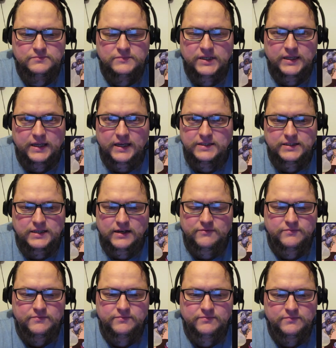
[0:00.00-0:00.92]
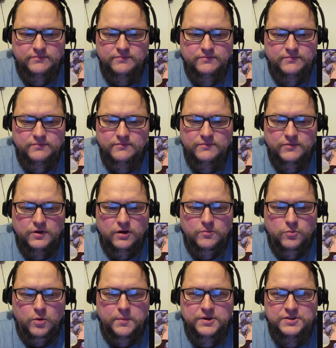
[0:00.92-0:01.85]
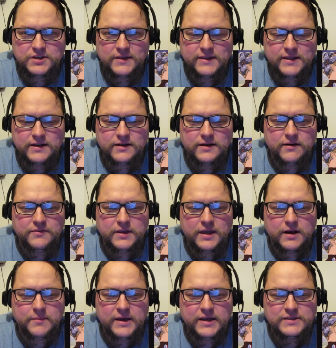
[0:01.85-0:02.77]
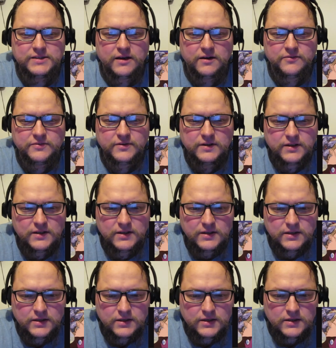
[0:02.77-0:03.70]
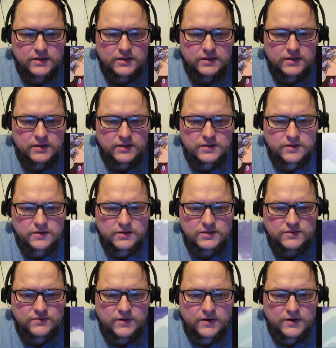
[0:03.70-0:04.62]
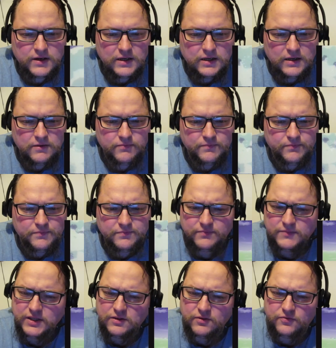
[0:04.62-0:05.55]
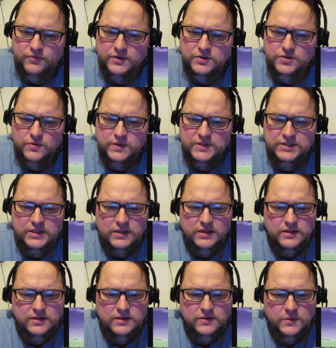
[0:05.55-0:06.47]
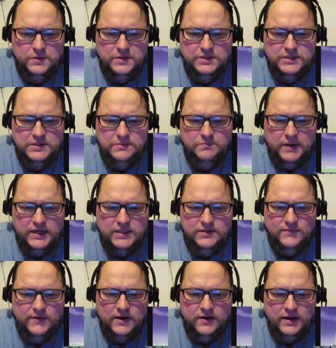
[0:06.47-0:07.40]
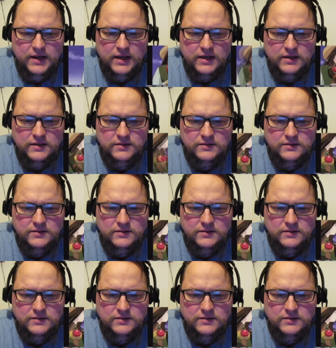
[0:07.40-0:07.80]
Like I said, I've heard more music than of the anime itself. This looks very either futuristic or spacefaring.